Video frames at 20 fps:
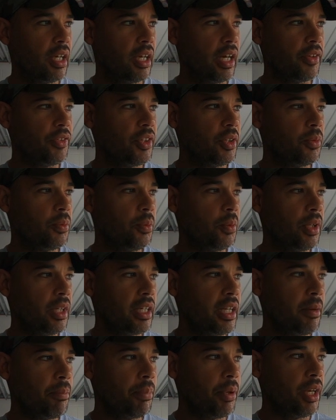I think
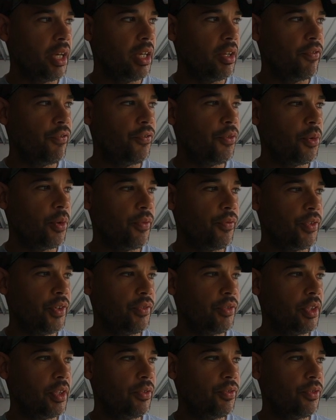one I paid
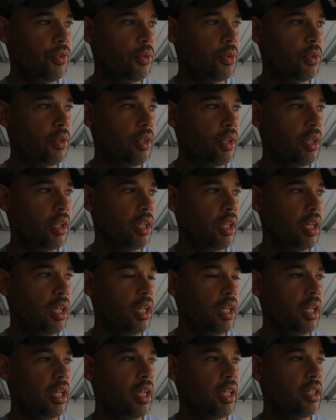$450 for,
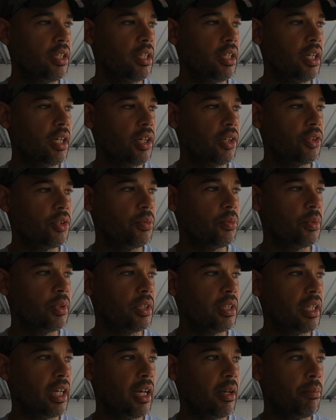and the other
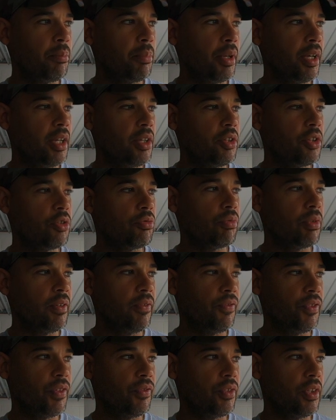one I paid
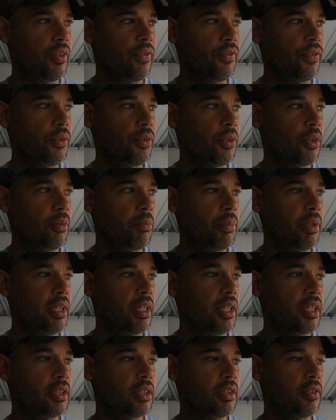$350 for
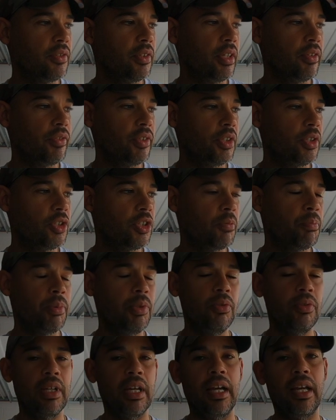because of a
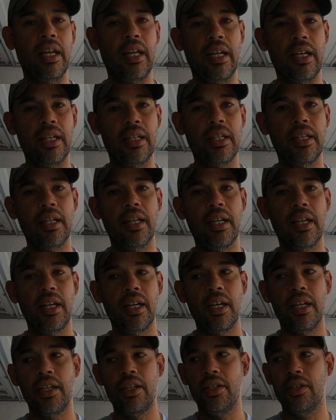dispute I had.
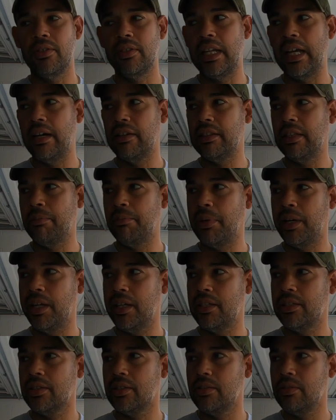you know, now that
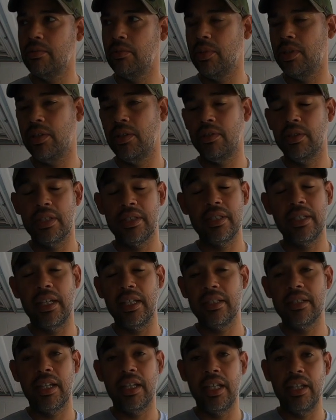bike is, well, it's
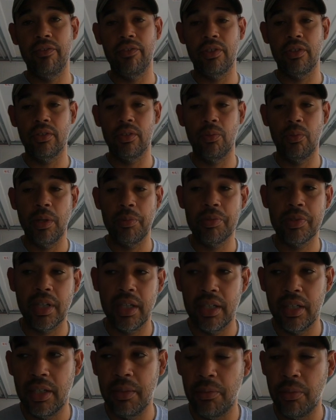not even on the
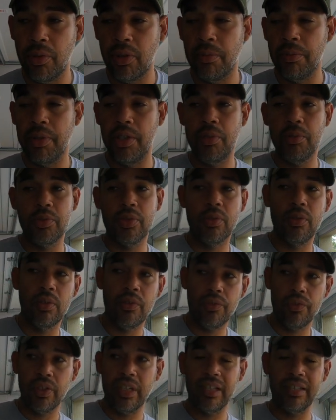website anymore, but it was
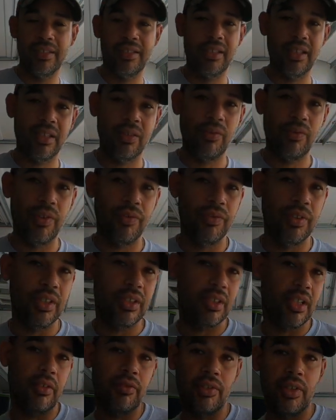going for like
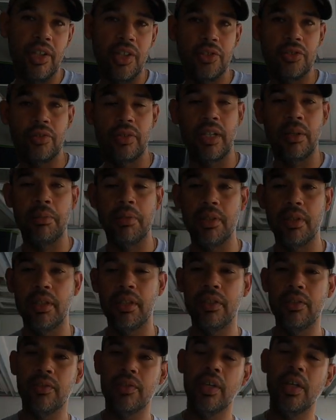$650-$700, I
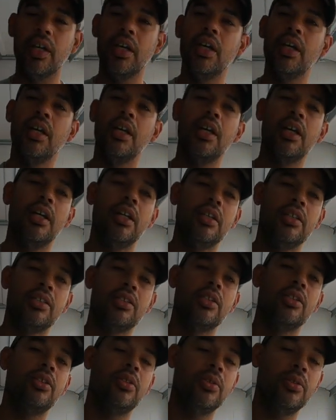believe.
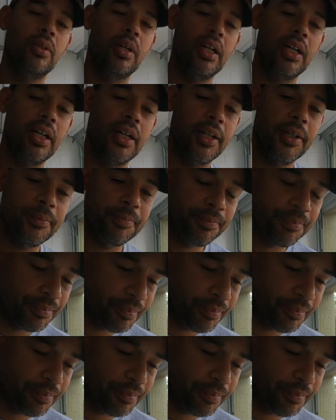So